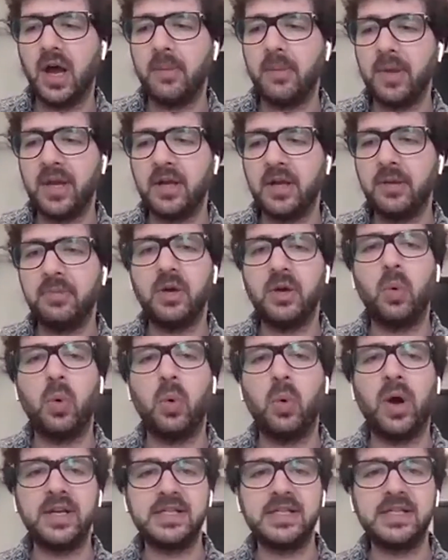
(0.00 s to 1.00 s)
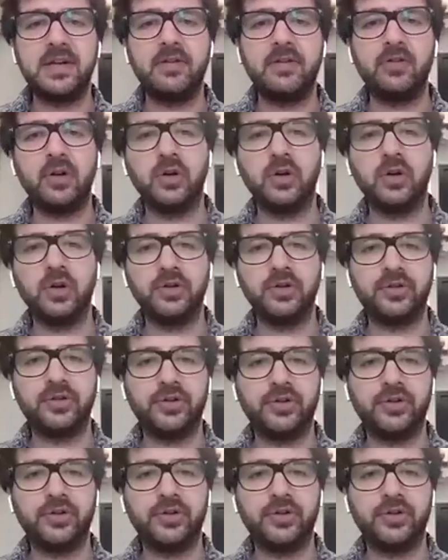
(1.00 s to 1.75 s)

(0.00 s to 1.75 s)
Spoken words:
it can be quite difficult